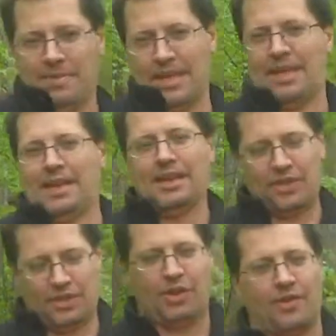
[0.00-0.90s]
the
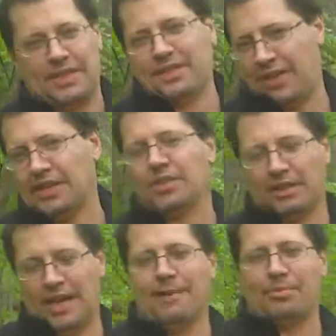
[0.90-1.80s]
service of
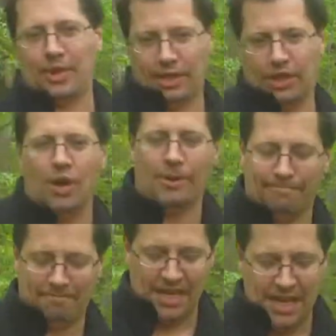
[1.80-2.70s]
interlibrary loan.
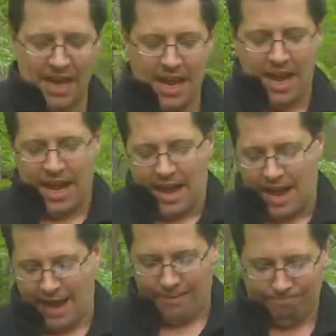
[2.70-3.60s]

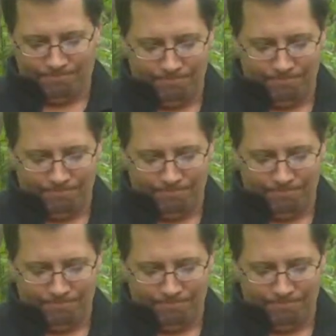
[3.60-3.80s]
Um,